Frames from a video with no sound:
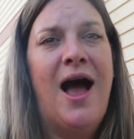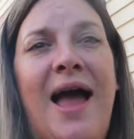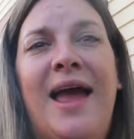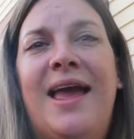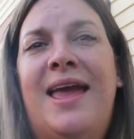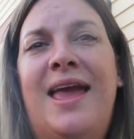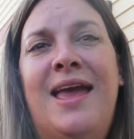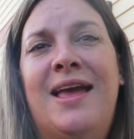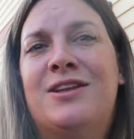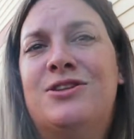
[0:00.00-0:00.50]

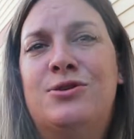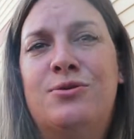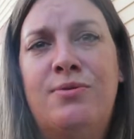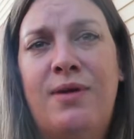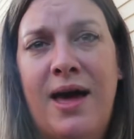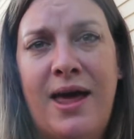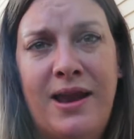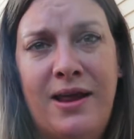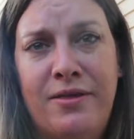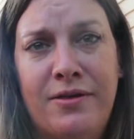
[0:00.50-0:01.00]
I can't do
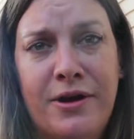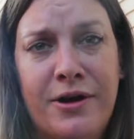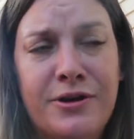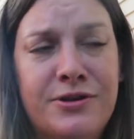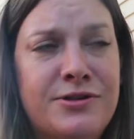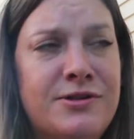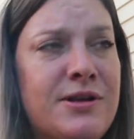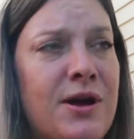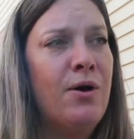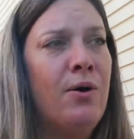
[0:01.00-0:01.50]
that either.
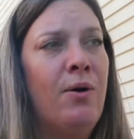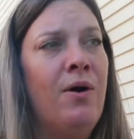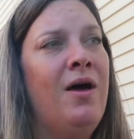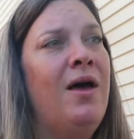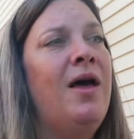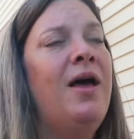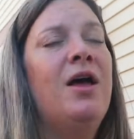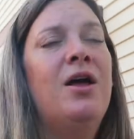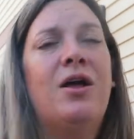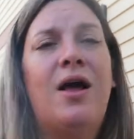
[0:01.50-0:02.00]
So,
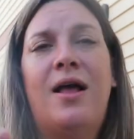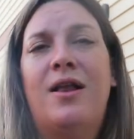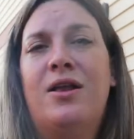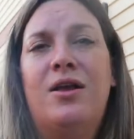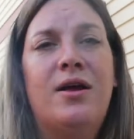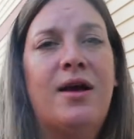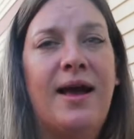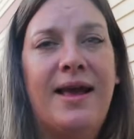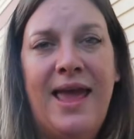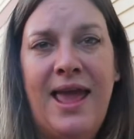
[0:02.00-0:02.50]
I
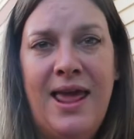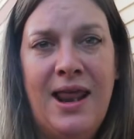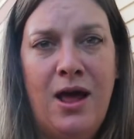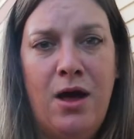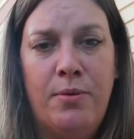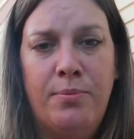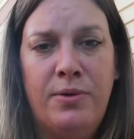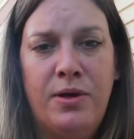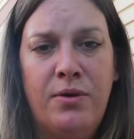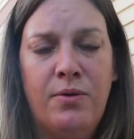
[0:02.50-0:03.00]
uh, can't
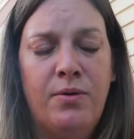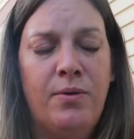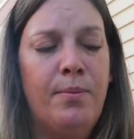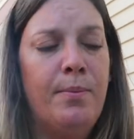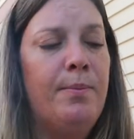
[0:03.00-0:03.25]
help you.